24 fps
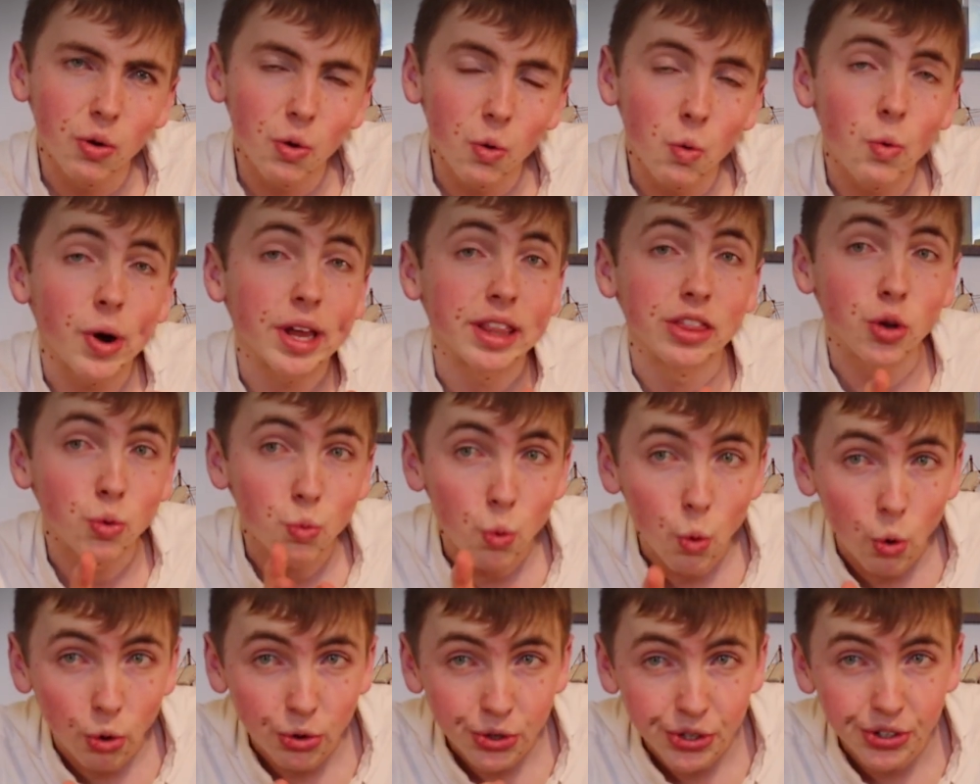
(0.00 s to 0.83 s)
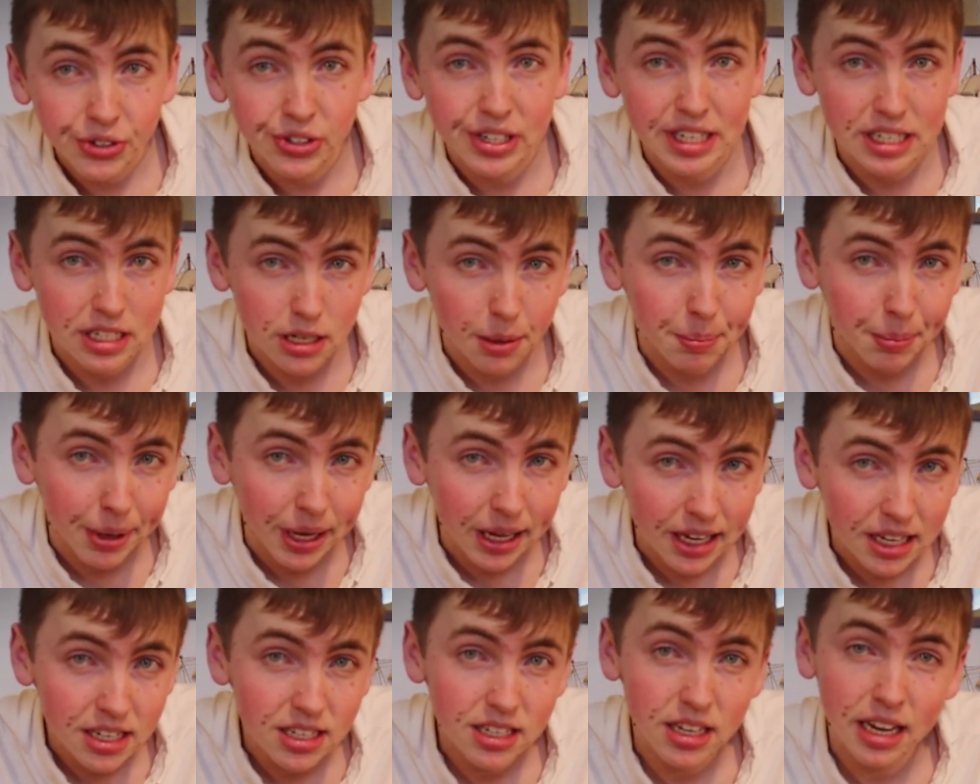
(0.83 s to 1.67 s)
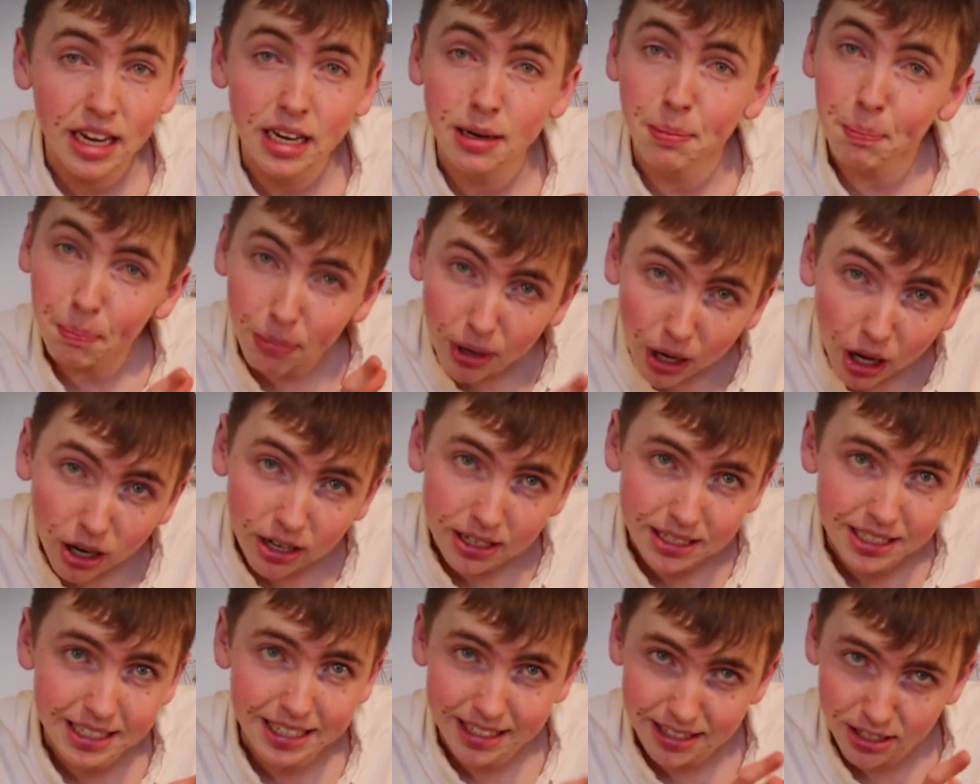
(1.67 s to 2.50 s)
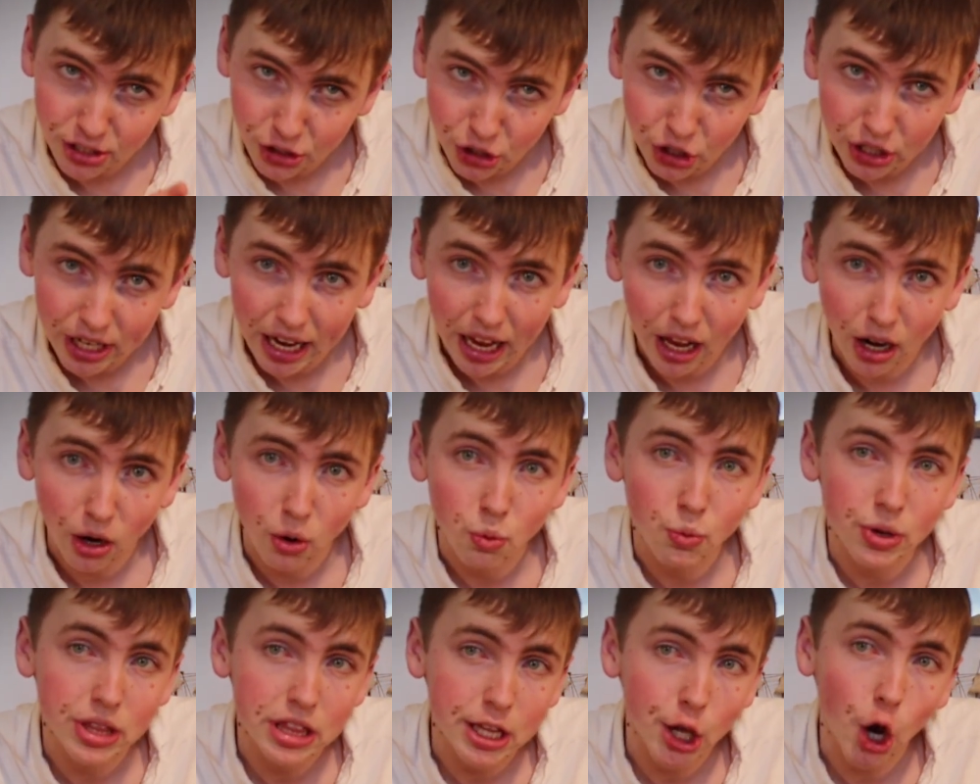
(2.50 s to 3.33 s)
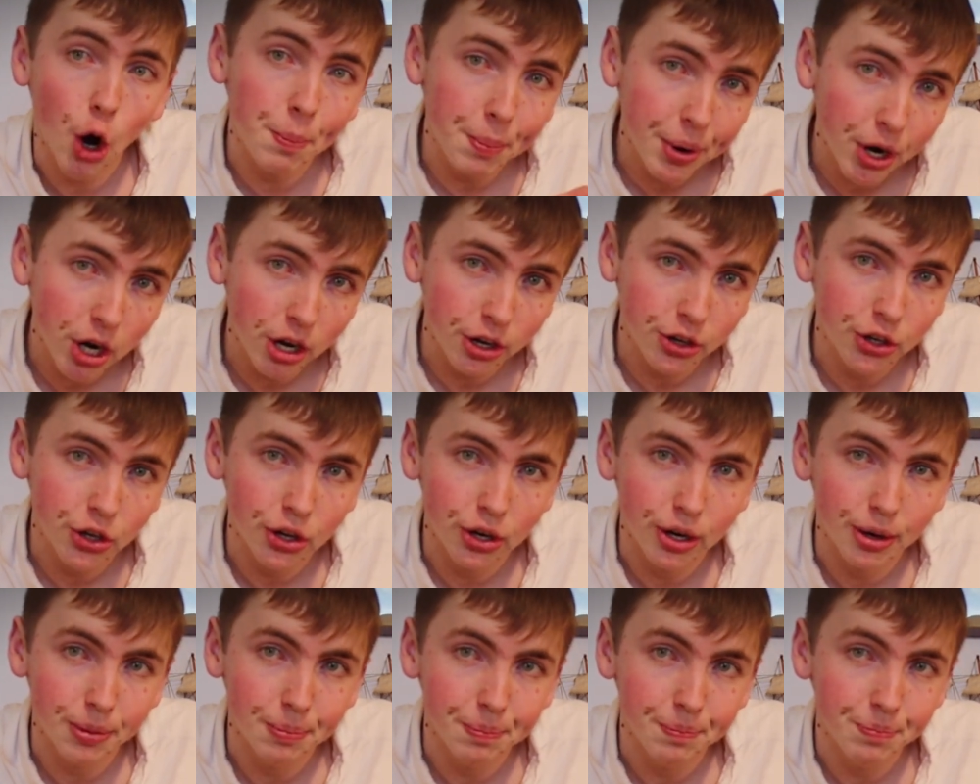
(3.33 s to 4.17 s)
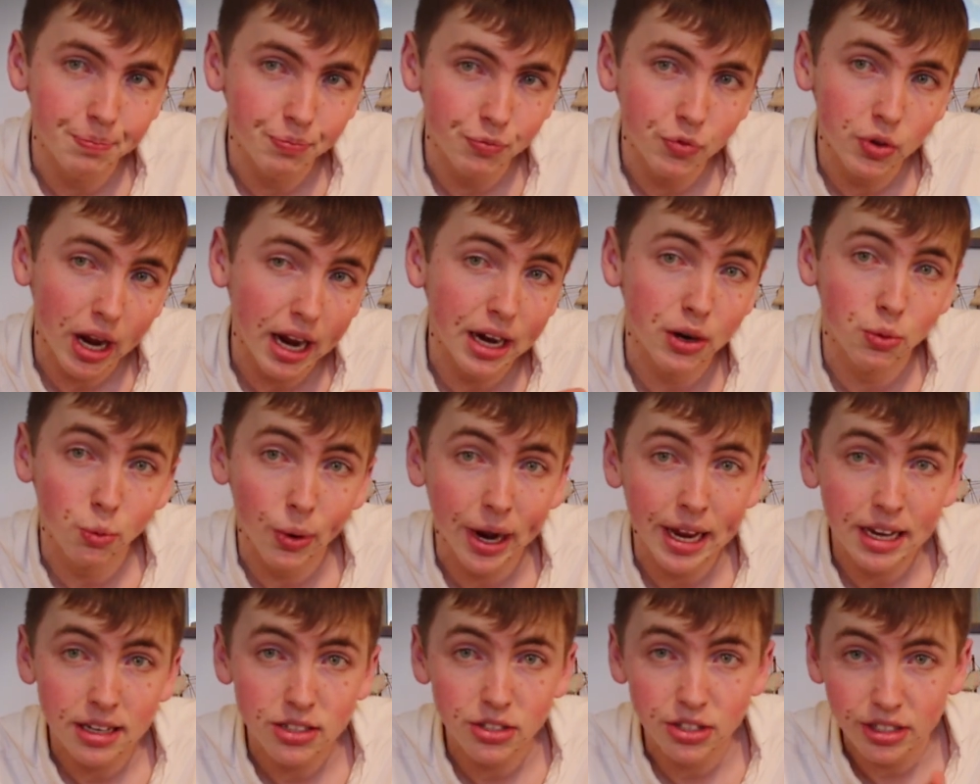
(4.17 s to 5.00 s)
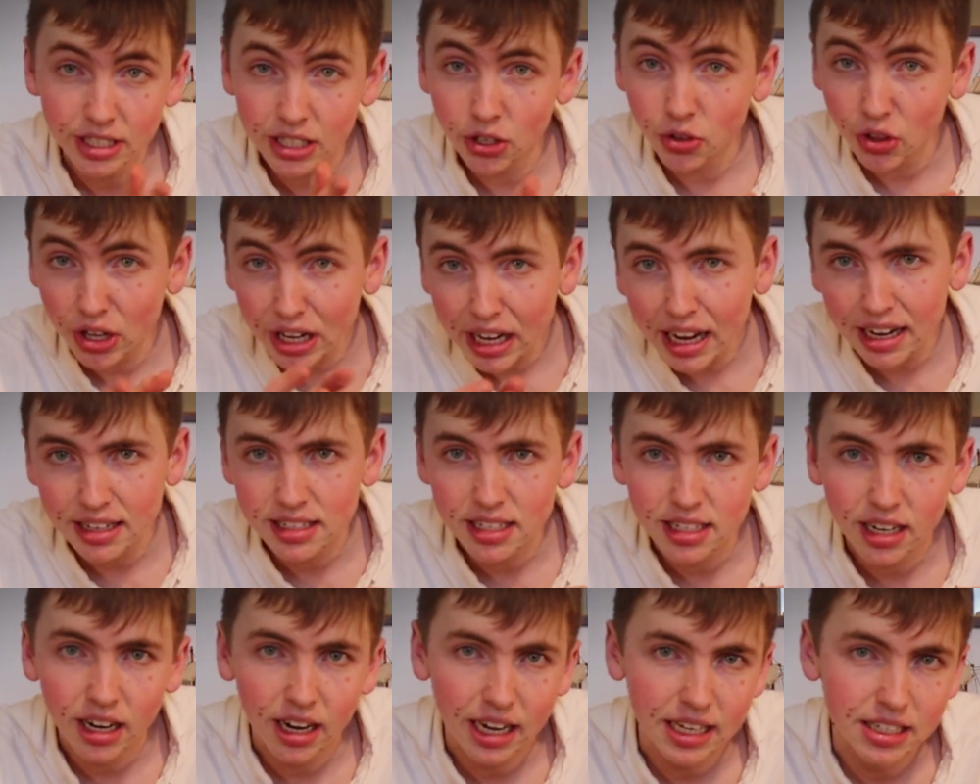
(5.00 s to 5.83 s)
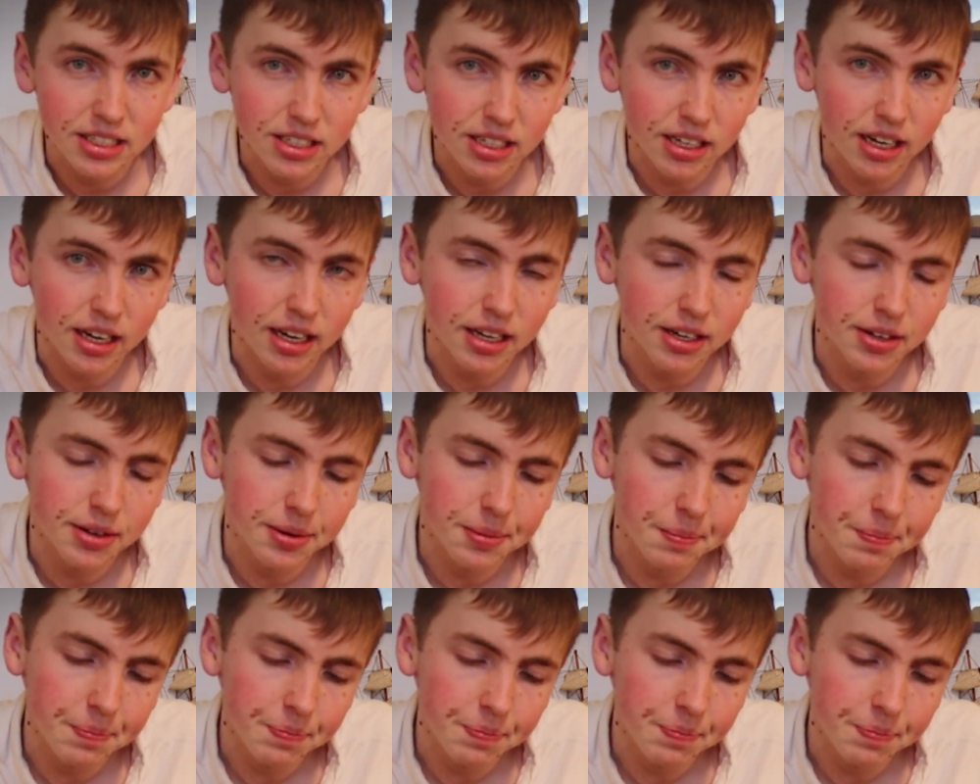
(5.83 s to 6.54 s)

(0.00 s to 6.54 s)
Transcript: When the water disappears, it plugs its shell with the operculum and waits until the next high tide.